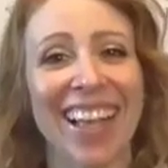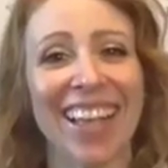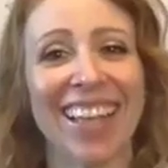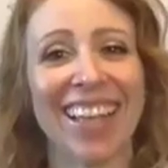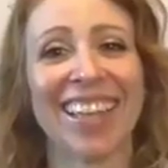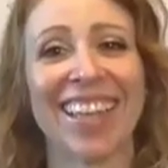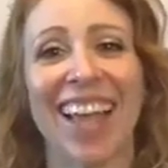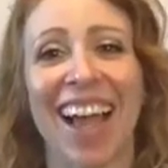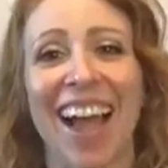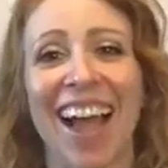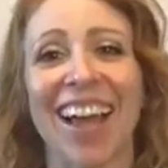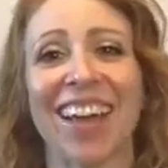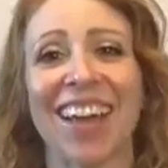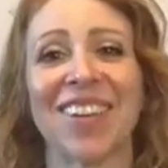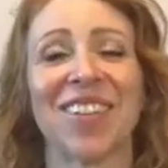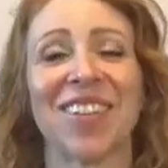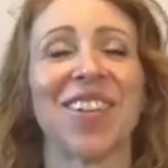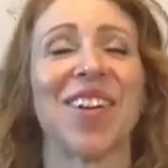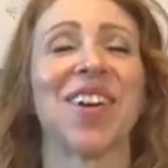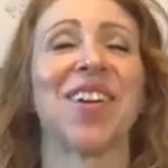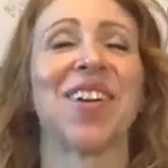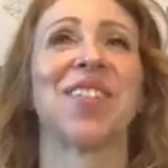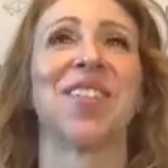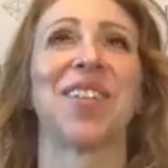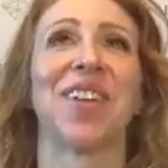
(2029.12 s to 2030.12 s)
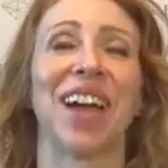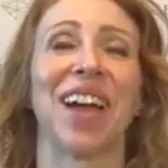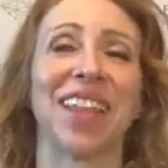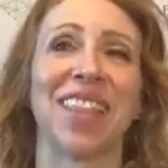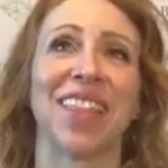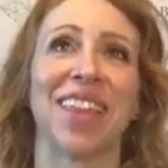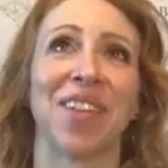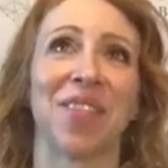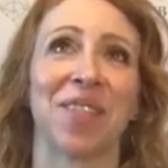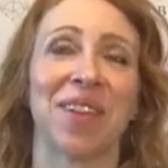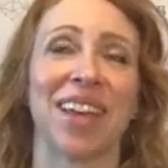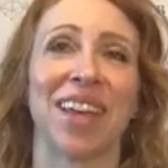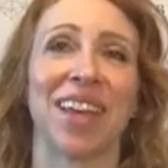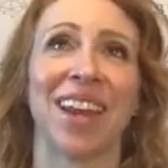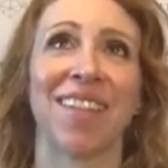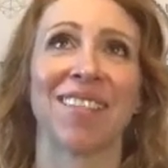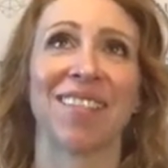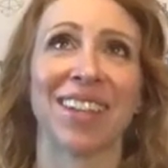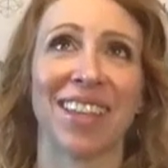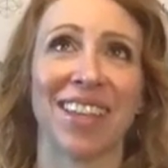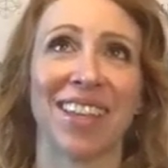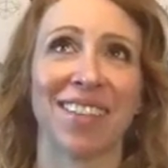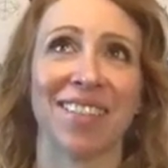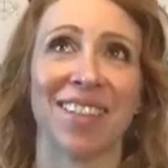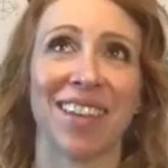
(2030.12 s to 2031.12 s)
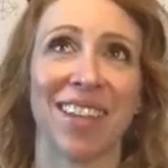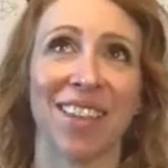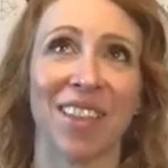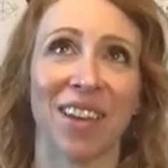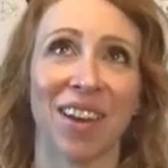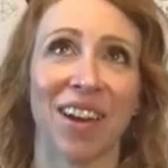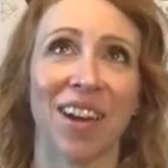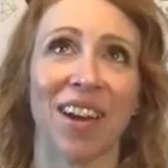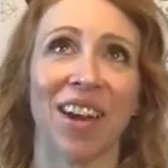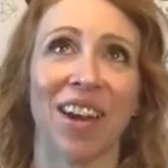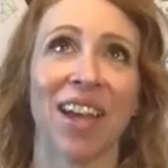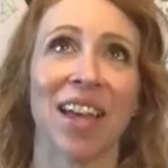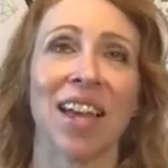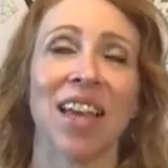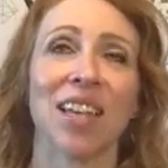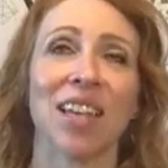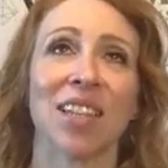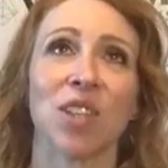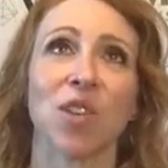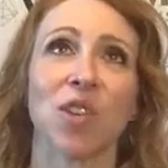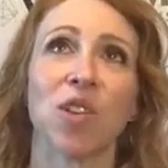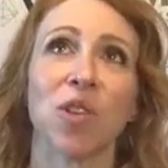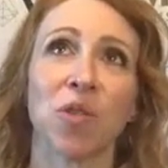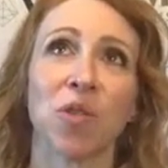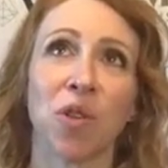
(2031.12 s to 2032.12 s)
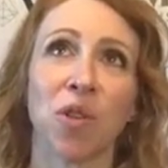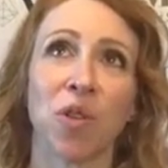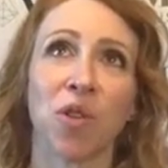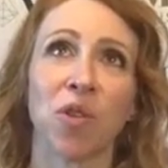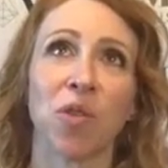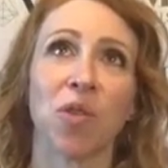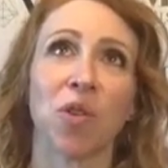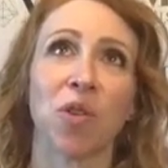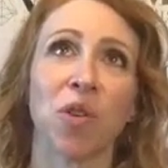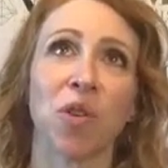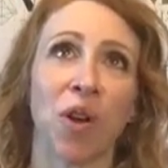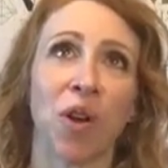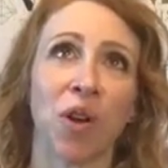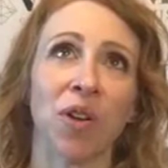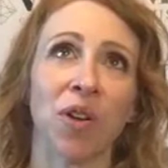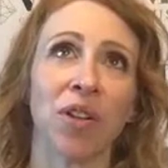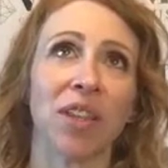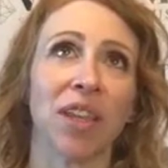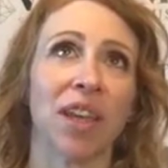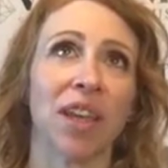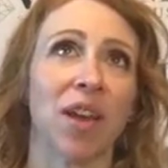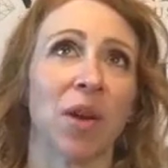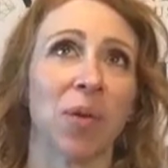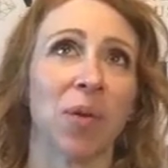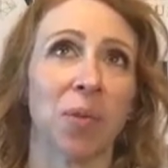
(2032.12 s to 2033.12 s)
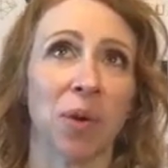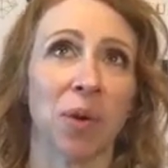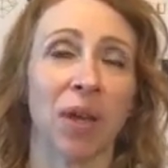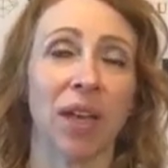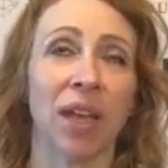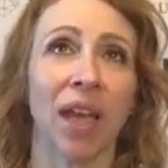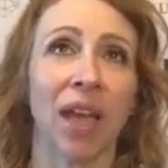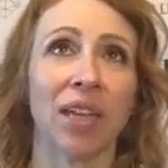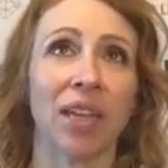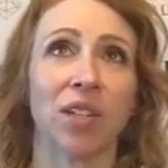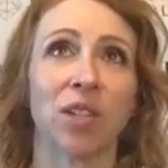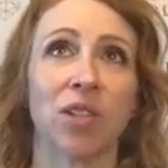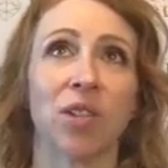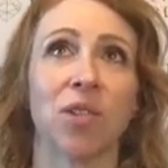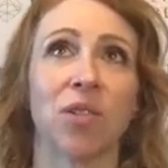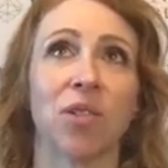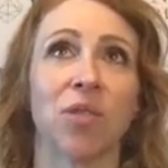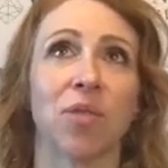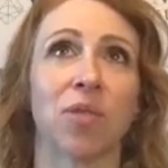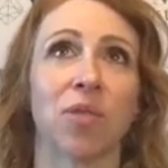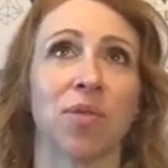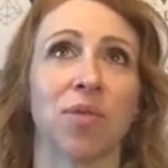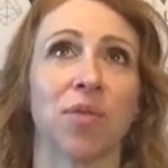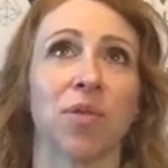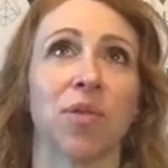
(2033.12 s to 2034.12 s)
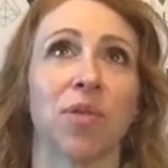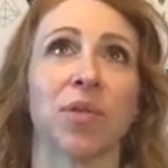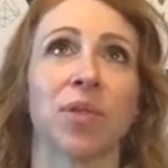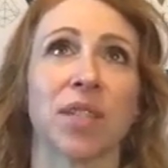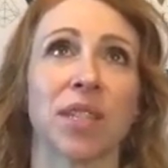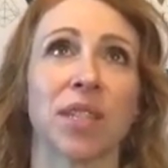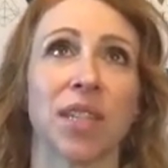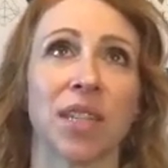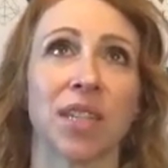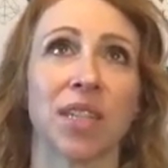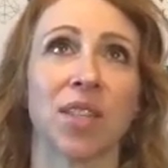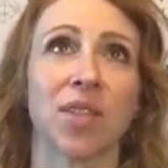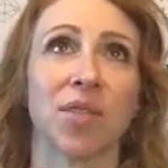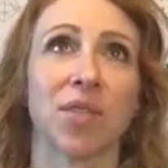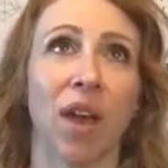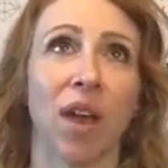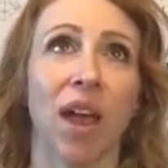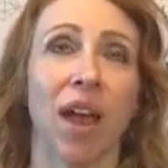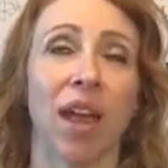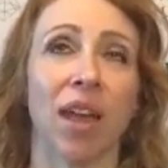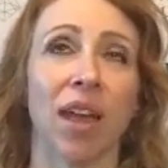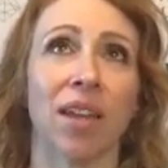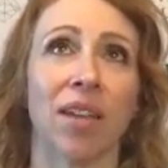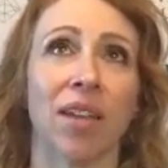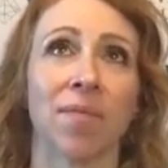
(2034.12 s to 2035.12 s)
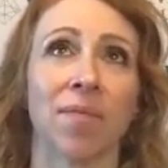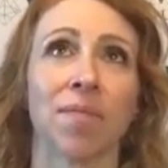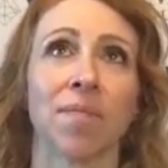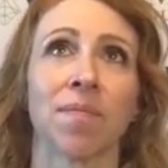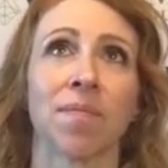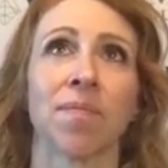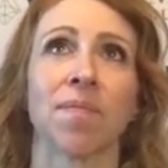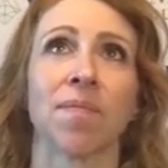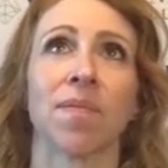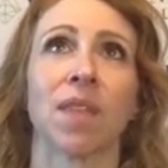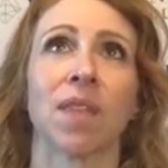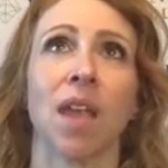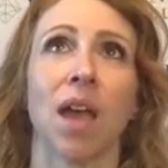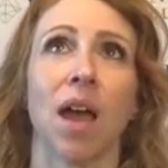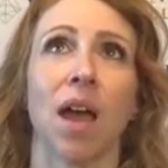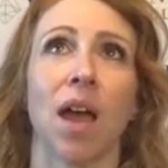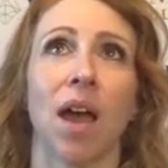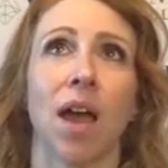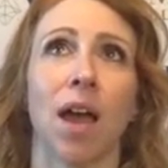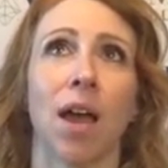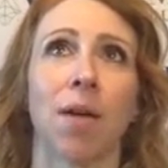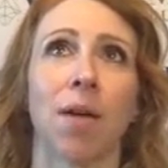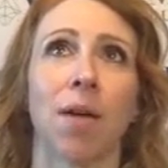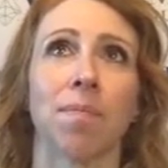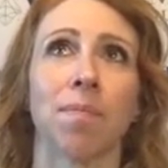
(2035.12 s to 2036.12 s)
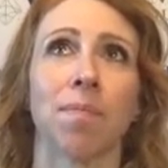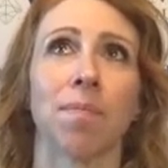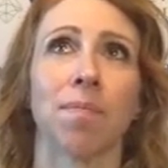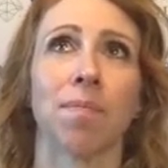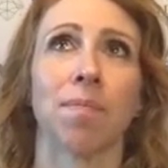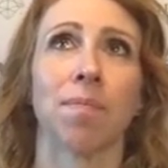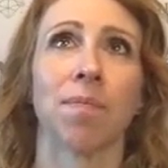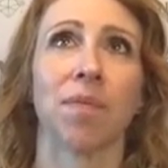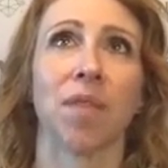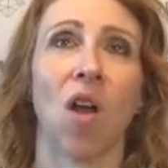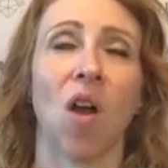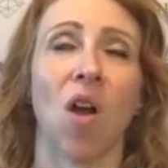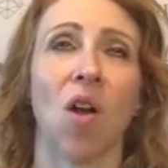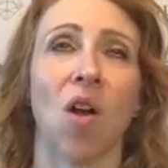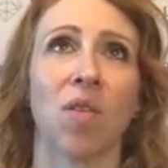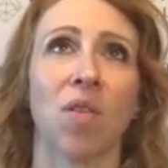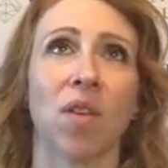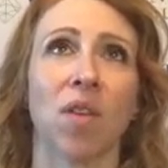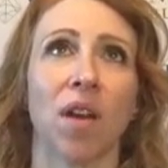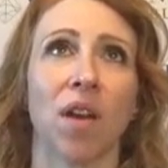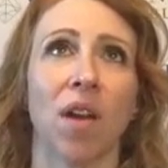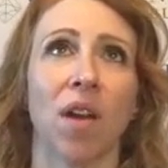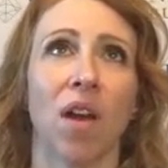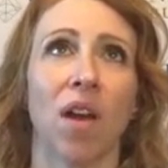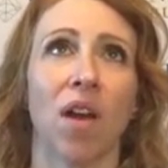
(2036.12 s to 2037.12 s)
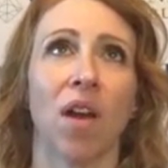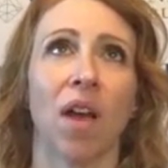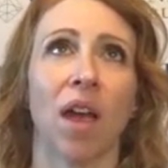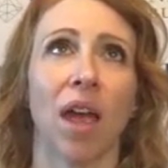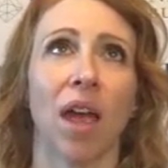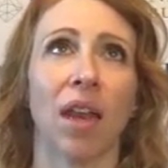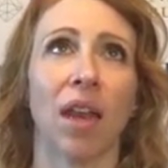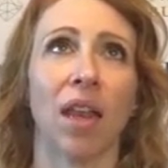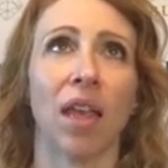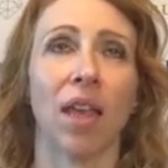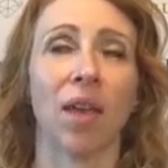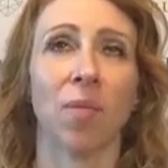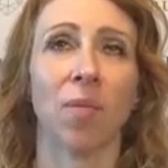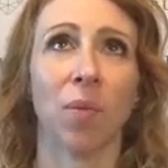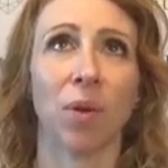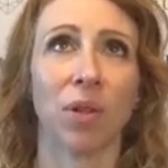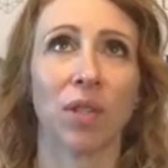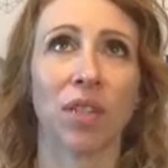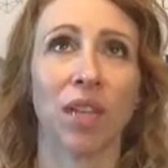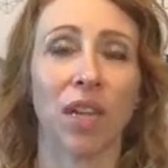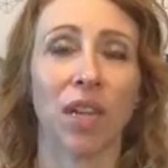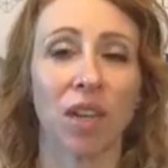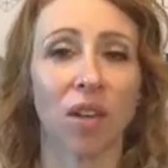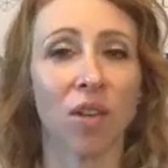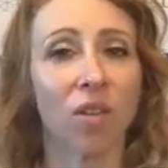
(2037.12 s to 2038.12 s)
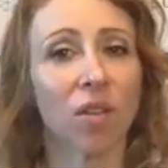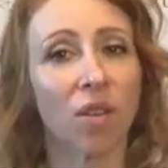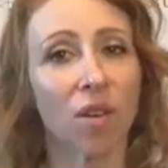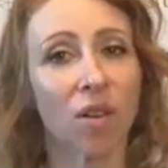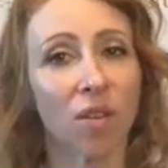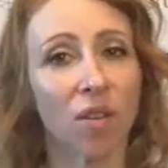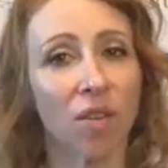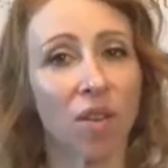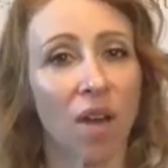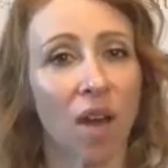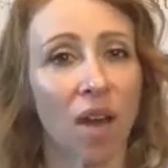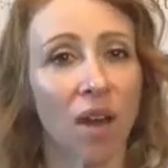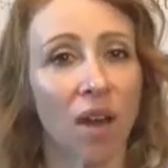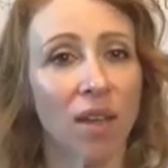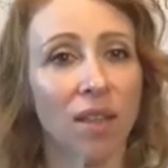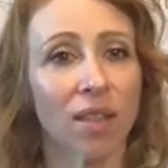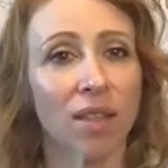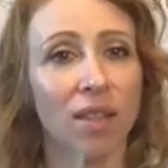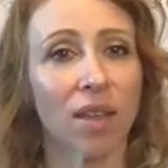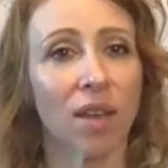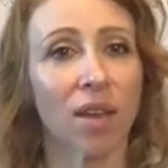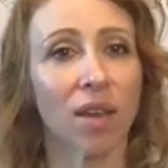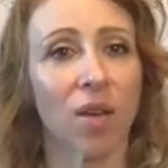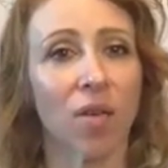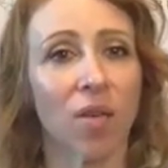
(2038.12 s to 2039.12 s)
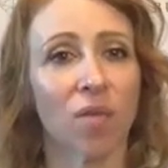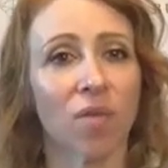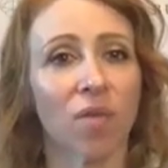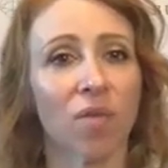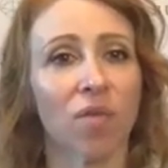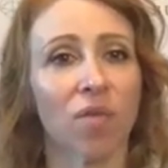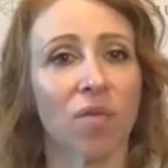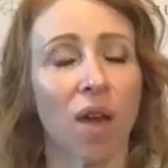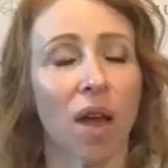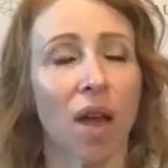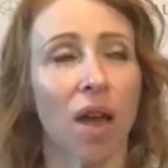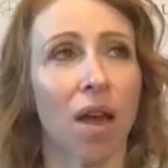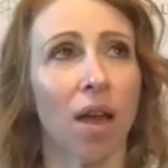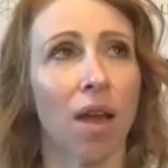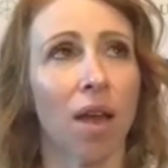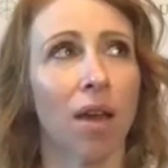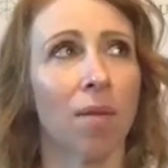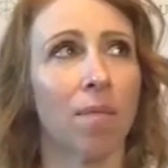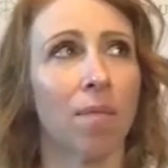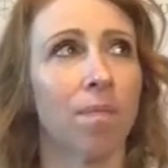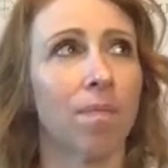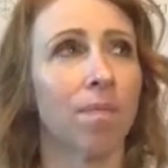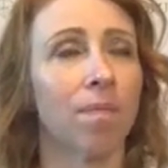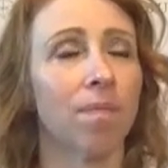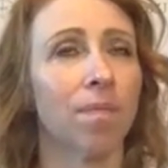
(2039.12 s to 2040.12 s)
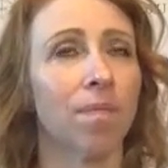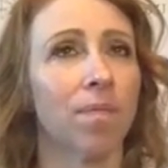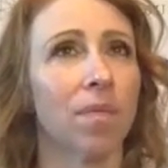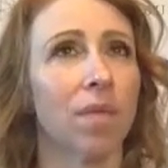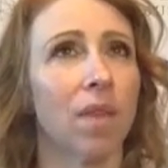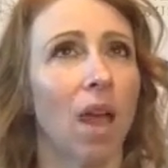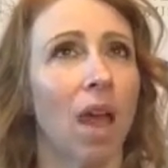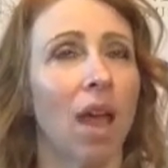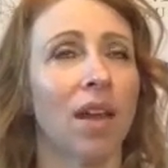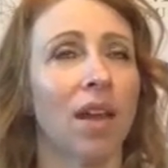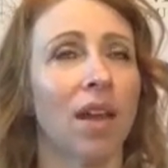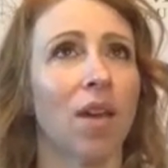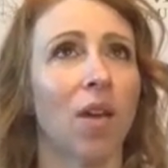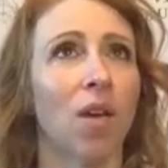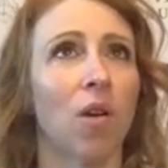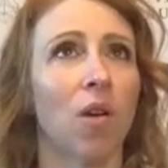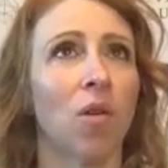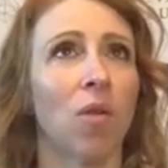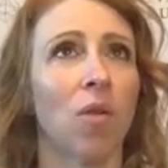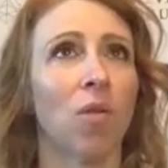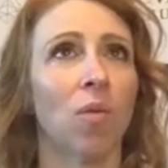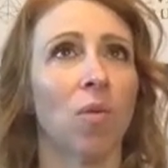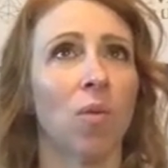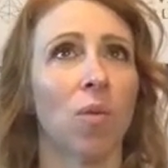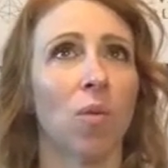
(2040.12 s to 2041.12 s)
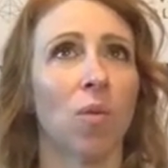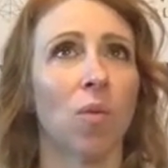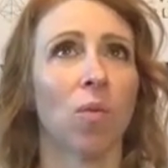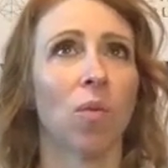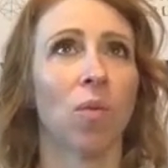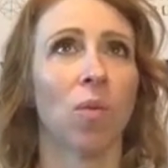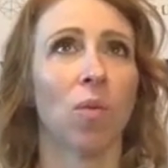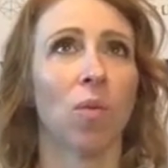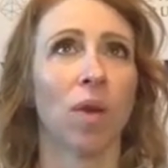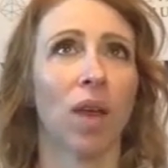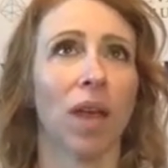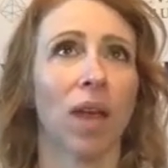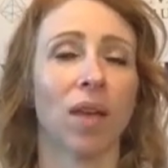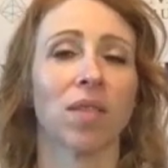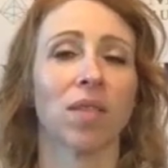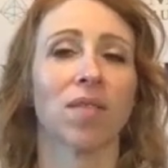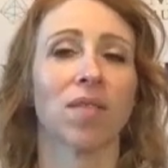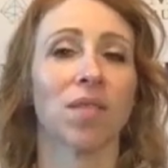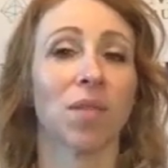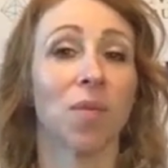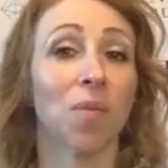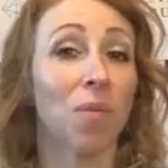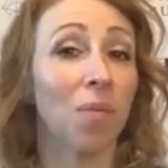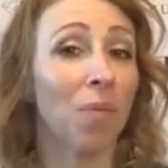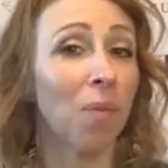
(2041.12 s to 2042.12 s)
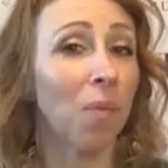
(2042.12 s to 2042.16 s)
Yeah, I don't know that we could ever leave either. So you currently are pre-K2 through sixth grade. Are there any particular thoughts of, I know like some